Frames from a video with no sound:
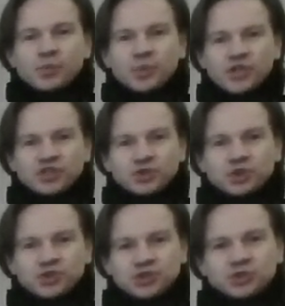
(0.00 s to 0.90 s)
What you
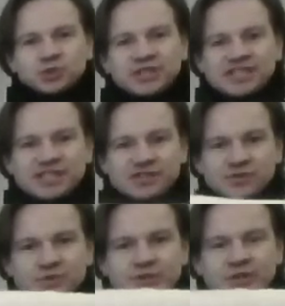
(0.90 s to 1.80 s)
could do is
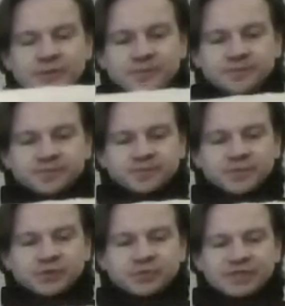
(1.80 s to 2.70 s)
to,
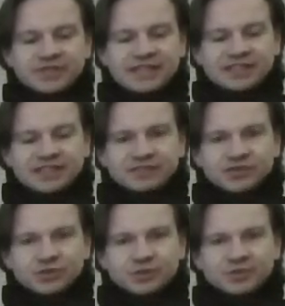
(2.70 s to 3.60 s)
we actually never
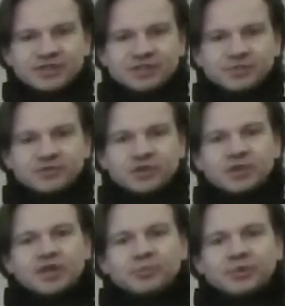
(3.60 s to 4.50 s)
talked about this before,
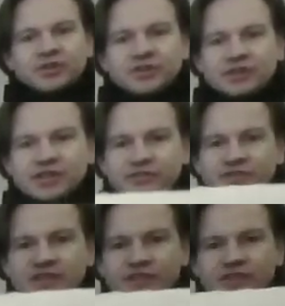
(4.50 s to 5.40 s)
but if
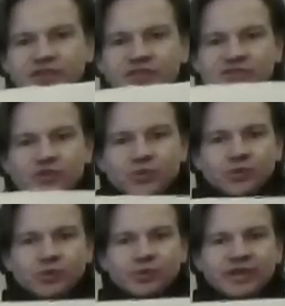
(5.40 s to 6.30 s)
it's not
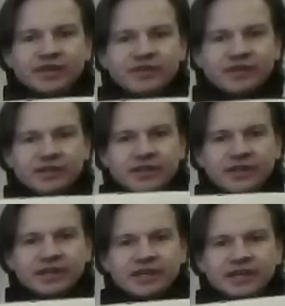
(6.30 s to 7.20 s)
squared,
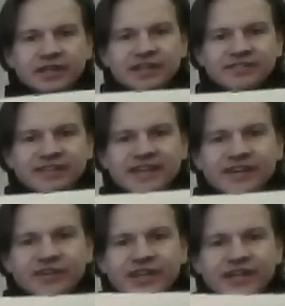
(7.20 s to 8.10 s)
this
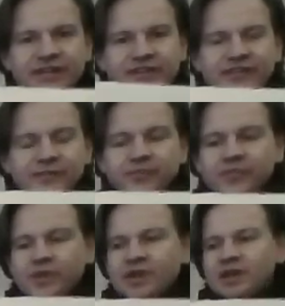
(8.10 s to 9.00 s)
area here,
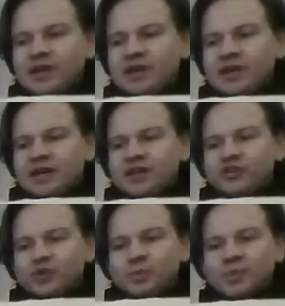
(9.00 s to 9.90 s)

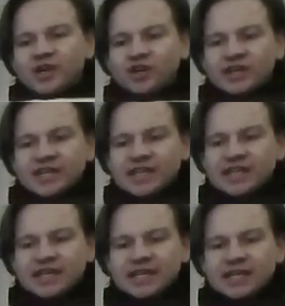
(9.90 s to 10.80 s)
you could block it,
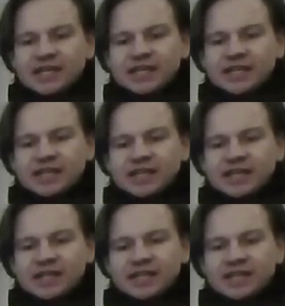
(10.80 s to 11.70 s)
and
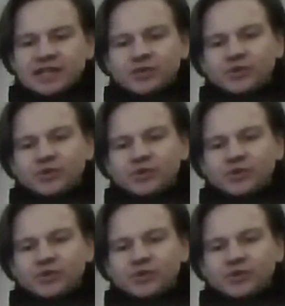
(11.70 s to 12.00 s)
you